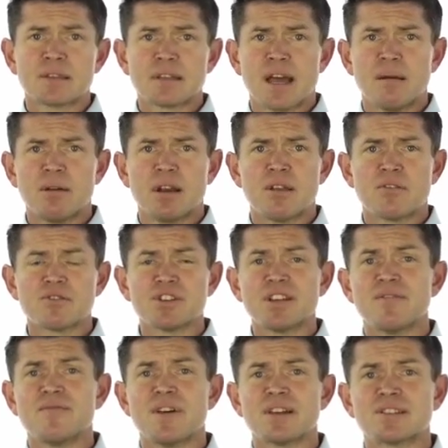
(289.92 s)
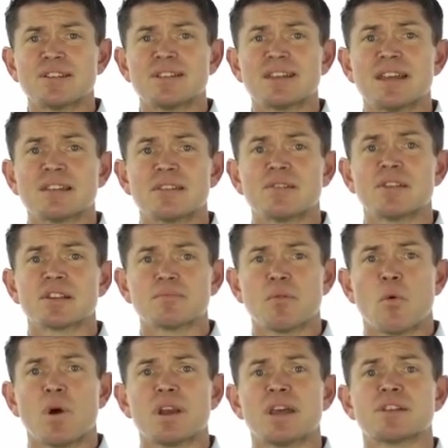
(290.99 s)
The time and energy invested to get to this
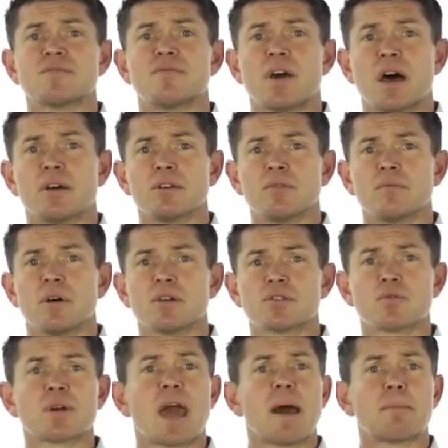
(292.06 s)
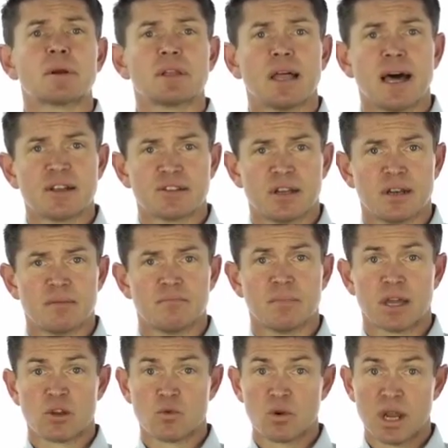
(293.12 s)
point has value, so capitalize on it
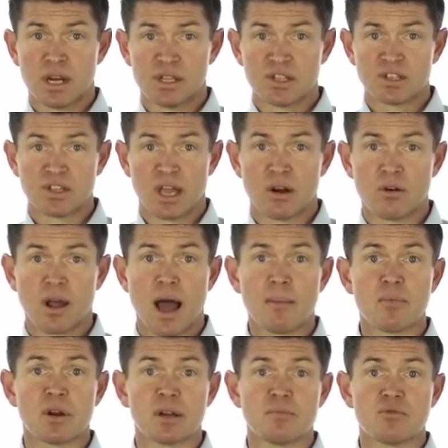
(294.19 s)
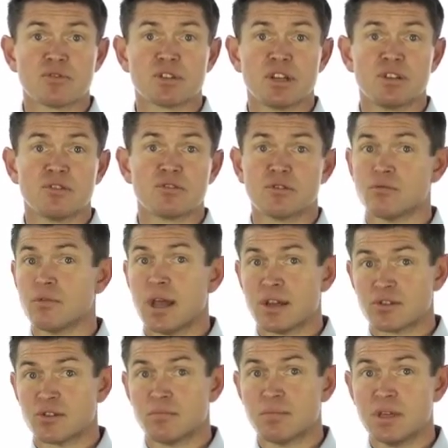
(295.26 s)
by creating standard operating procedures or
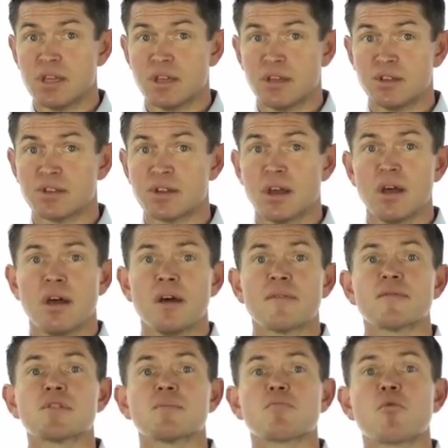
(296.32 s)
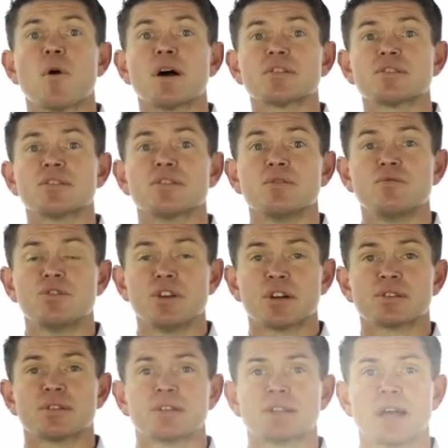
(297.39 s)
SOPs for the process you just